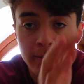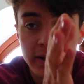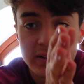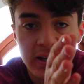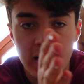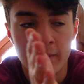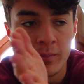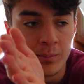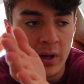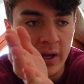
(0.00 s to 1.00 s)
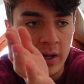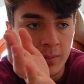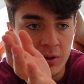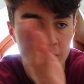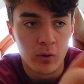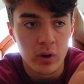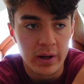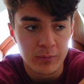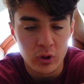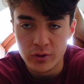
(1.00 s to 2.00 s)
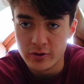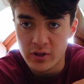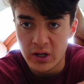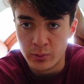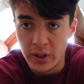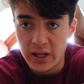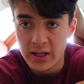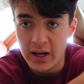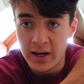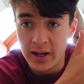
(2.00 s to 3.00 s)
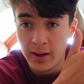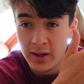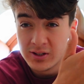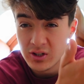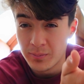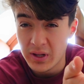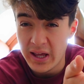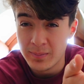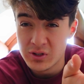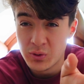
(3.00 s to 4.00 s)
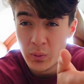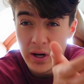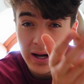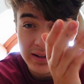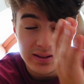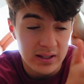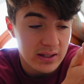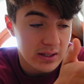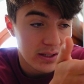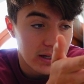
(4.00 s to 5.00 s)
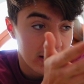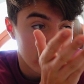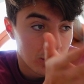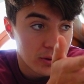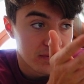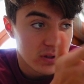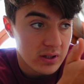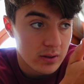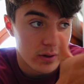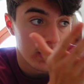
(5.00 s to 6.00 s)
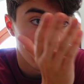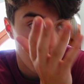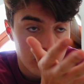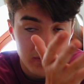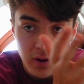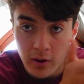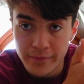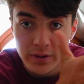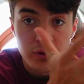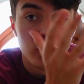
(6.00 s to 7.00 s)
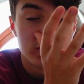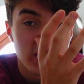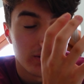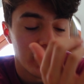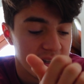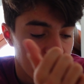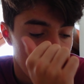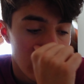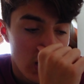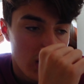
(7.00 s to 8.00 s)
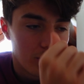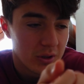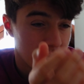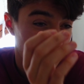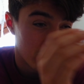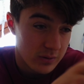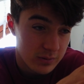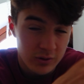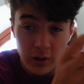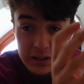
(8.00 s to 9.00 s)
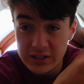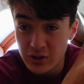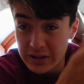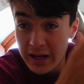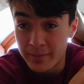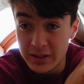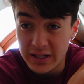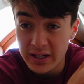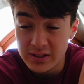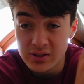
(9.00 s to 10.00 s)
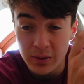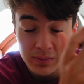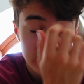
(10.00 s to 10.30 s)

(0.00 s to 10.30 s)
every time uh, before I'm going to start reading, I sometimes do a tea, a cup of tea or a cup of coffee to start my day. But for not, it's not every day. Some